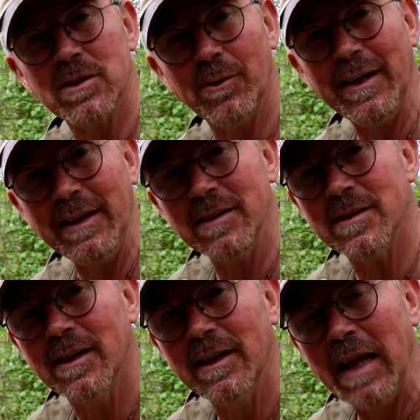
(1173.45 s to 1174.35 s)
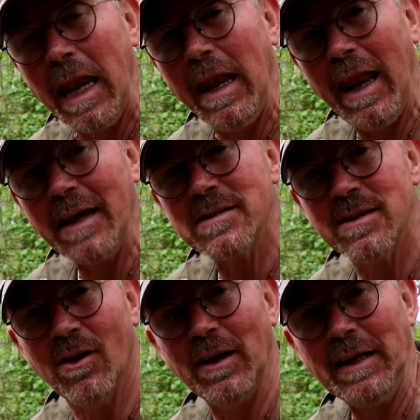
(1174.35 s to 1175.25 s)
so it is
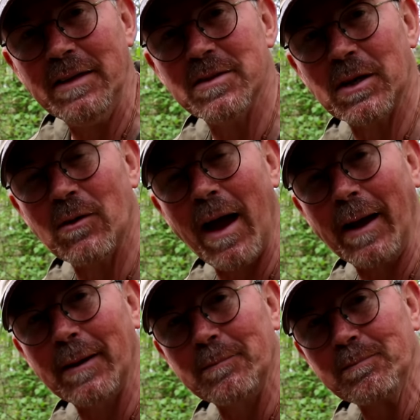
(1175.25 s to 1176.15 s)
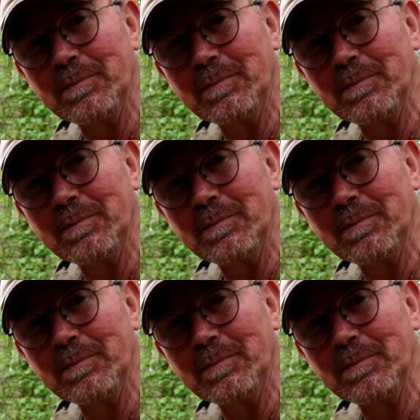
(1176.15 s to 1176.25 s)
less likely to crack.